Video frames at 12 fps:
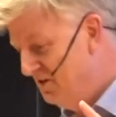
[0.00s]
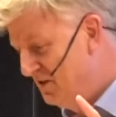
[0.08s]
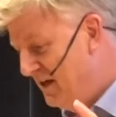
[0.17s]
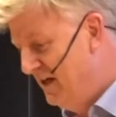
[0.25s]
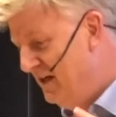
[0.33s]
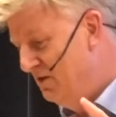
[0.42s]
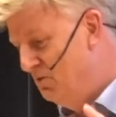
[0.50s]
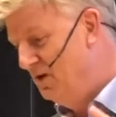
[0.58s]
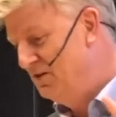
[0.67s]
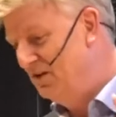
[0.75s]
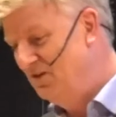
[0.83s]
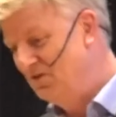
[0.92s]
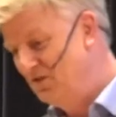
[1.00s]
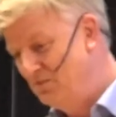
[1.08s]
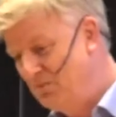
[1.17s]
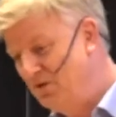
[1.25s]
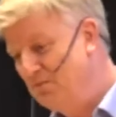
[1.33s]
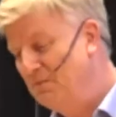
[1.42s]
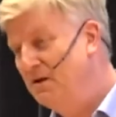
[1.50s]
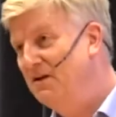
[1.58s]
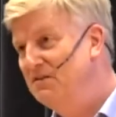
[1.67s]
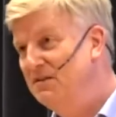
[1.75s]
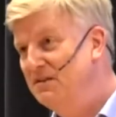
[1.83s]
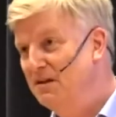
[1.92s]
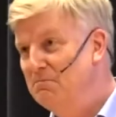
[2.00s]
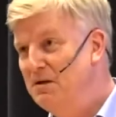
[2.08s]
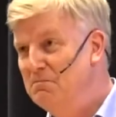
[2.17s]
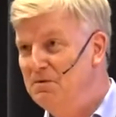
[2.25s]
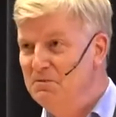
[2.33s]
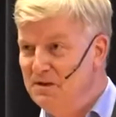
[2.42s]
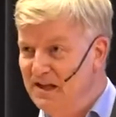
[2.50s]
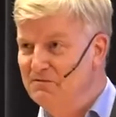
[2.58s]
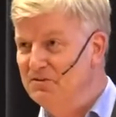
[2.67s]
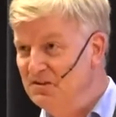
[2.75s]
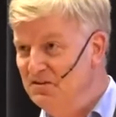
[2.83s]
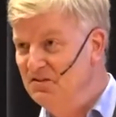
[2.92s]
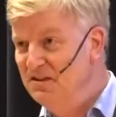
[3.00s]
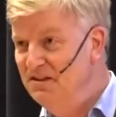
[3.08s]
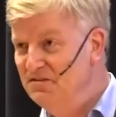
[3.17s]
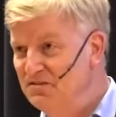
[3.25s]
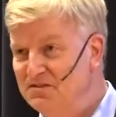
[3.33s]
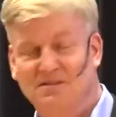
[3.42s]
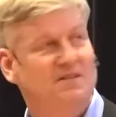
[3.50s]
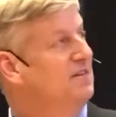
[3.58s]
okay, what is the probability that people will have a disease?